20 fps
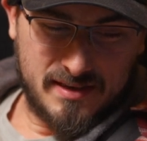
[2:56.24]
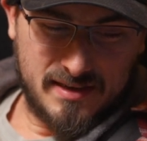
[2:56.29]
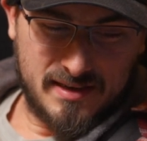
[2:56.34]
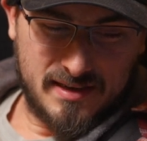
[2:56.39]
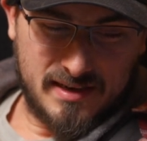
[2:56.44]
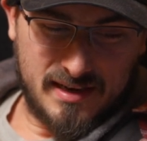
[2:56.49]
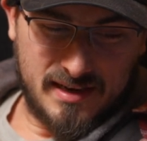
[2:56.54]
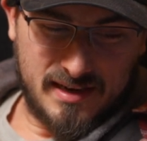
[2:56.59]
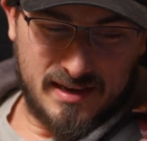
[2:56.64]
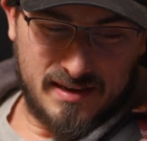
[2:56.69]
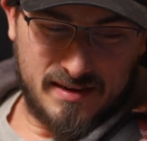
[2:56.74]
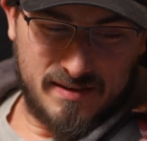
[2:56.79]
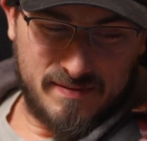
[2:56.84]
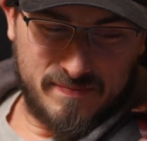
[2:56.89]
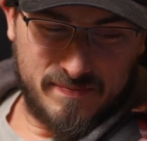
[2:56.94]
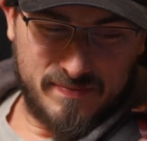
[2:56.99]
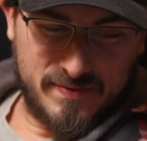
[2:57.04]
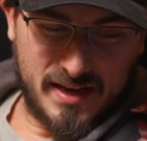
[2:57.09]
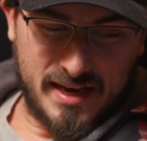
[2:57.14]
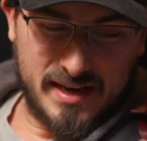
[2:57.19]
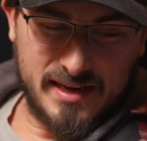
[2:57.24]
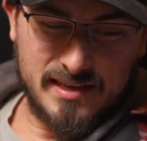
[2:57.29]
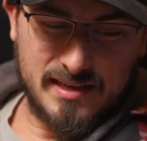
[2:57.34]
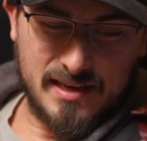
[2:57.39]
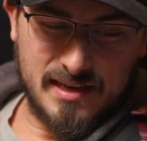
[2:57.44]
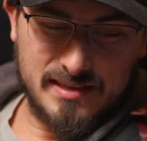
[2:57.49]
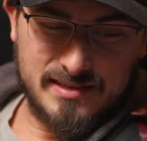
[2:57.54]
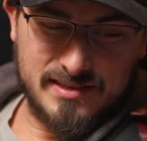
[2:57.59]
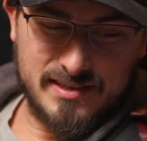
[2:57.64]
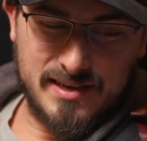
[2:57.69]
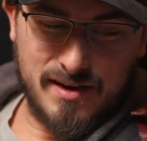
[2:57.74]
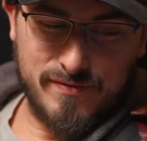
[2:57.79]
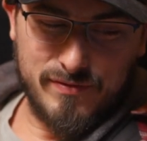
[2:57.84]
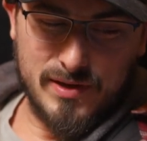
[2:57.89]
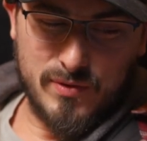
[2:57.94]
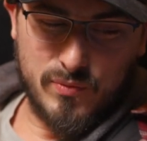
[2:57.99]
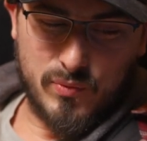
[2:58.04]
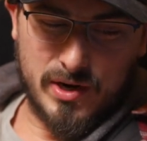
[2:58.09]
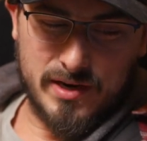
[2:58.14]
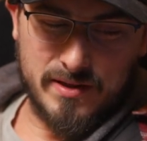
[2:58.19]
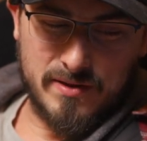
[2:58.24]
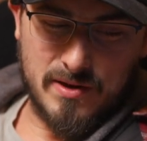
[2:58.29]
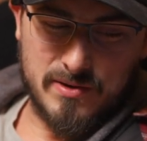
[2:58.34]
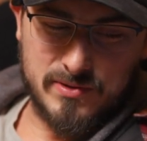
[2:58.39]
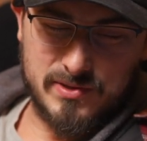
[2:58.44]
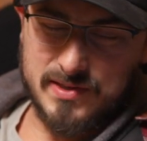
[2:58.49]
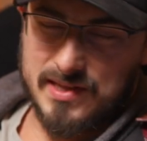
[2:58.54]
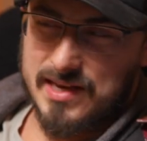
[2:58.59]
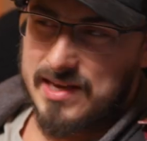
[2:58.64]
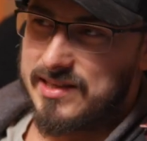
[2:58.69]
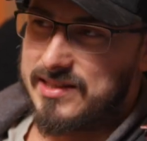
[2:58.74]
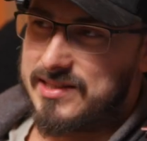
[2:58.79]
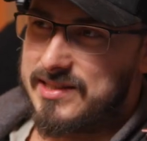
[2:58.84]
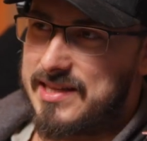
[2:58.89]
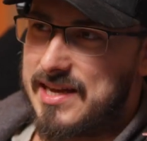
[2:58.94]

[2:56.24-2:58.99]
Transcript: And it's definitely one of those things